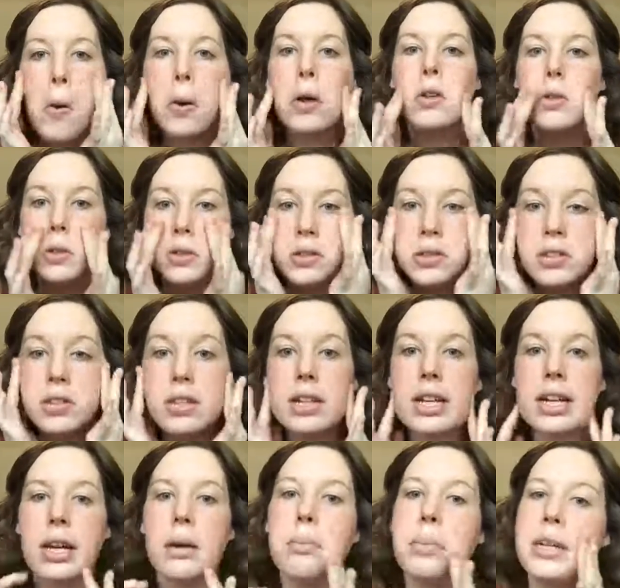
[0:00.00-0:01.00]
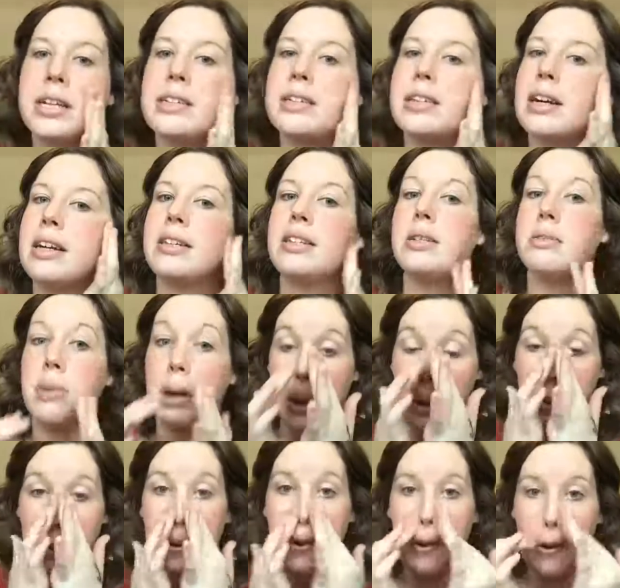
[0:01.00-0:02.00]
So I just did like a pea-sized
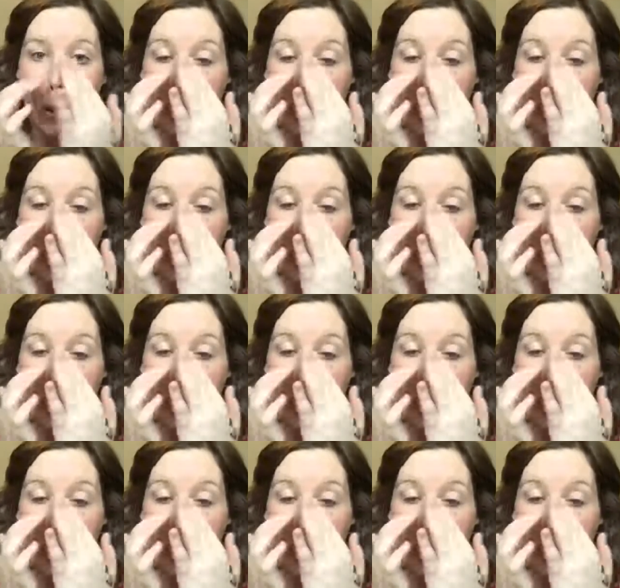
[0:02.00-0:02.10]
amount